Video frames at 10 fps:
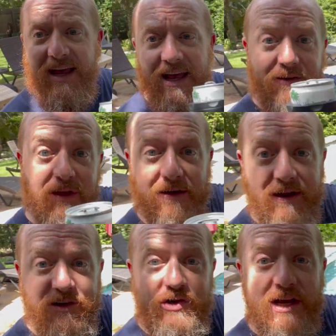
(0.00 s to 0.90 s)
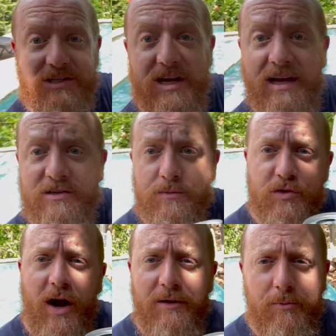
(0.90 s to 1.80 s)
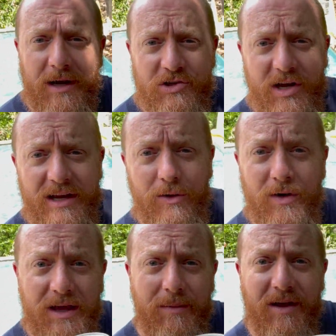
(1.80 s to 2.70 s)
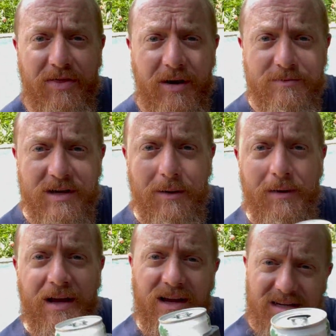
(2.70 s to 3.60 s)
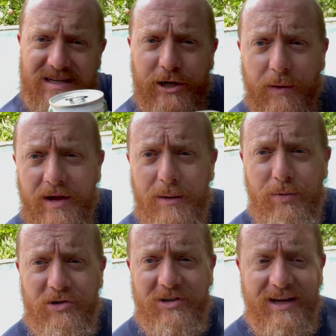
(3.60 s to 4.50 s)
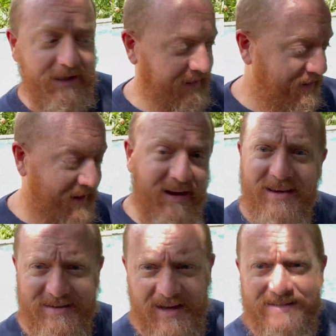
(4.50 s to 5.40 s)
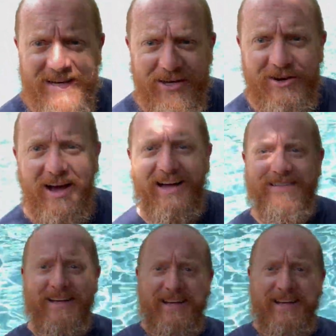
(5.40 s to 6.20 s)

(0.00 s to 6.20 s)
If you haven't had a chance yet, subscribe to my channel, give me a thumbs up. Tico and I appreciate it. Nice seeing you guys.